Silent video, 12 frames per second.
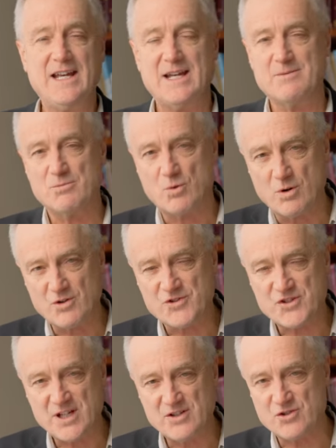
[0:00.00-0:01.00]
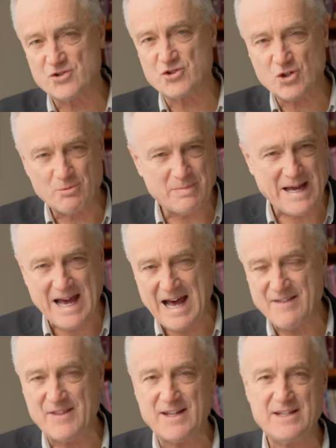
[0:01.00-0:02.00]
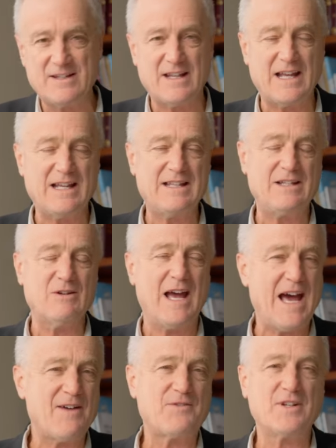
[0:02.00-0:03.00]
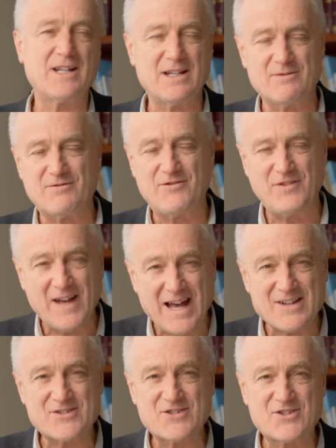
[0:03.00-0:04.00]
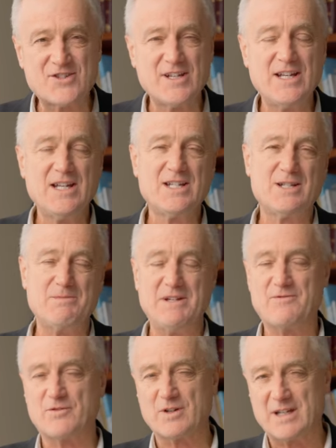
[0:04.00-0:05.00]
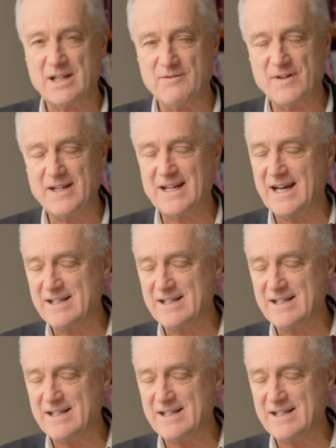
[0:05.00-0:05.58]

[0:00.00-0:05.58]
And mortal sins are so bad that they, you have to confess to be forgiven.